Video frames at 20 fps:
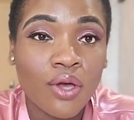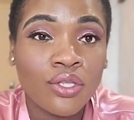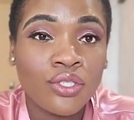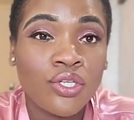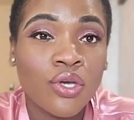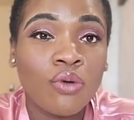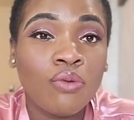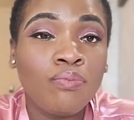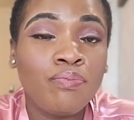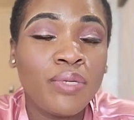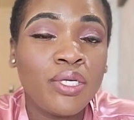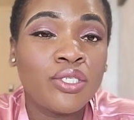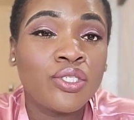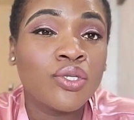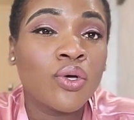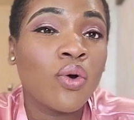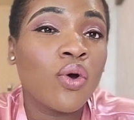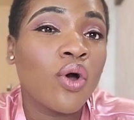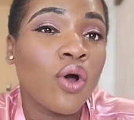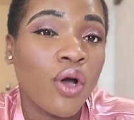Don't be
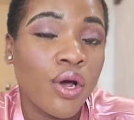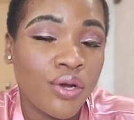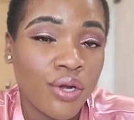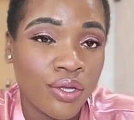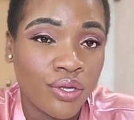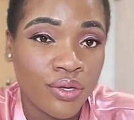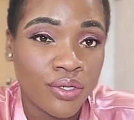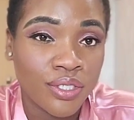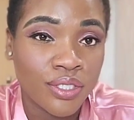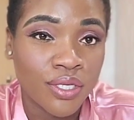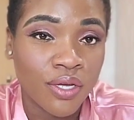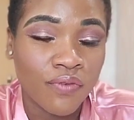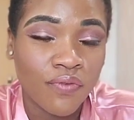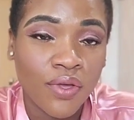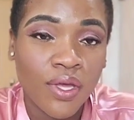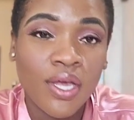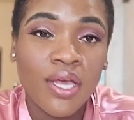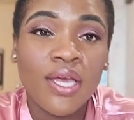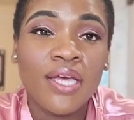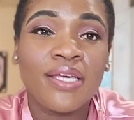so hard on yourself.
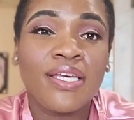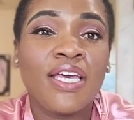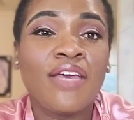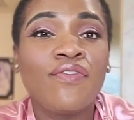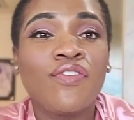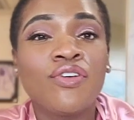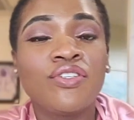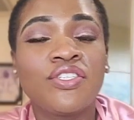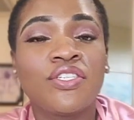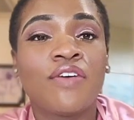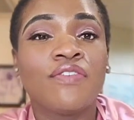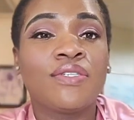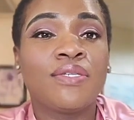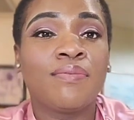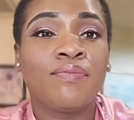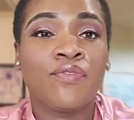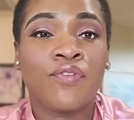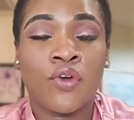Give yourself some